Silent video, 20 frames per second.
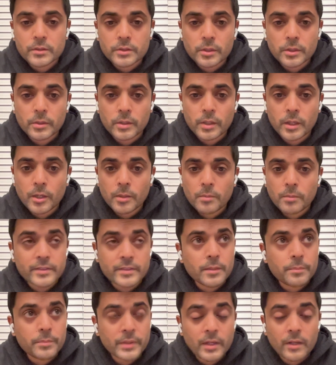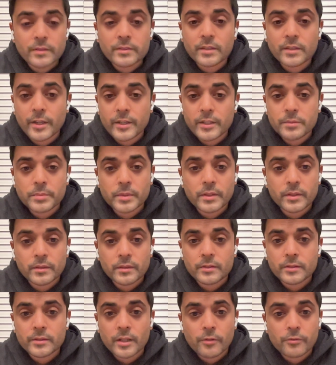So yeah, stepping outside has
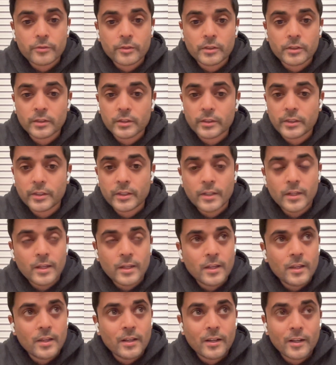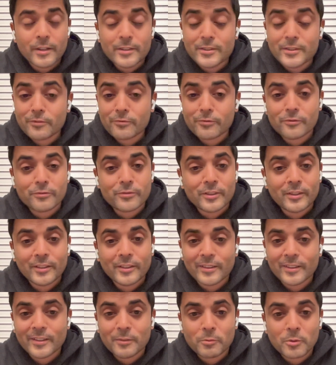been definitely a different
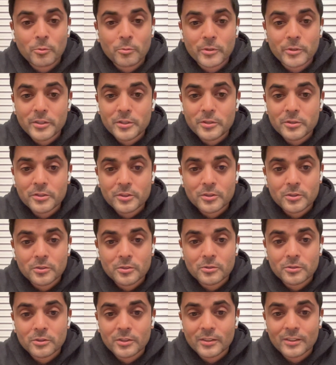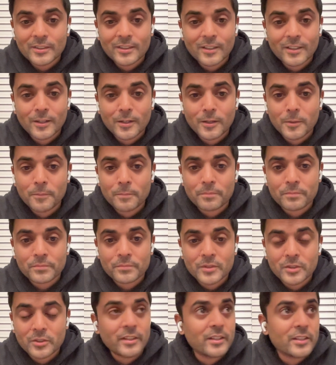feeling than what we're used to.
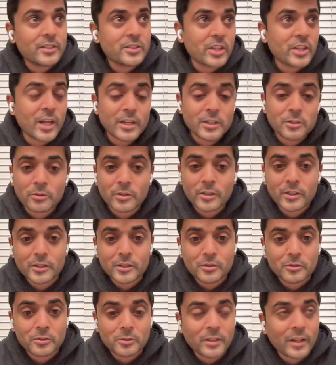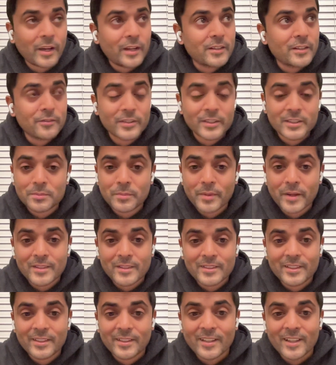Even into January, you're kind of
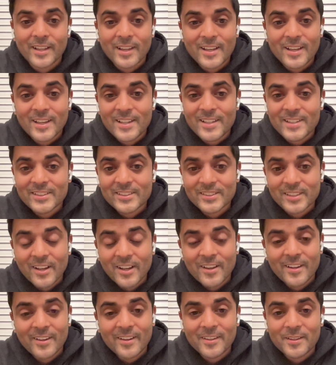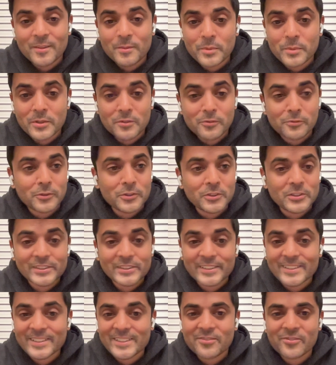expecting sun, beautiful
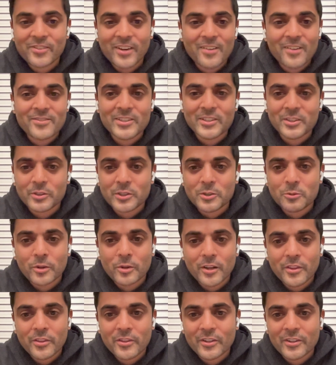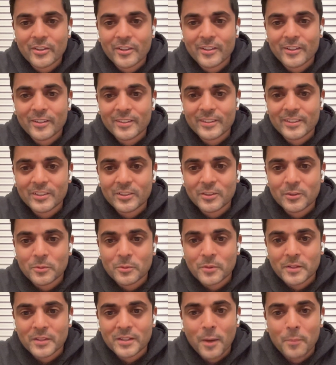65-degree weather,
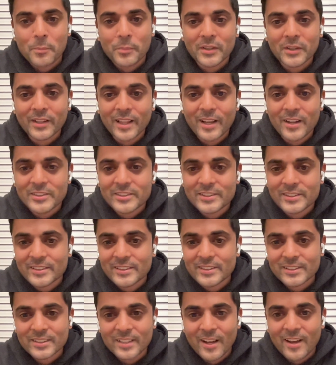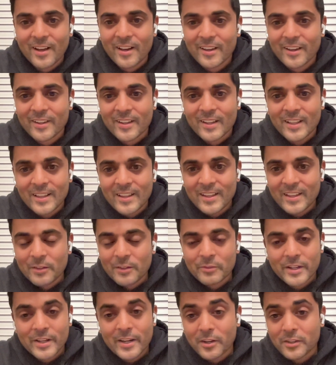a couple clouds in the sky,
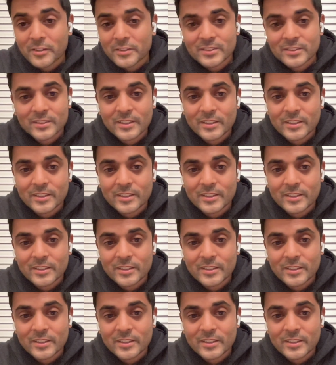and right now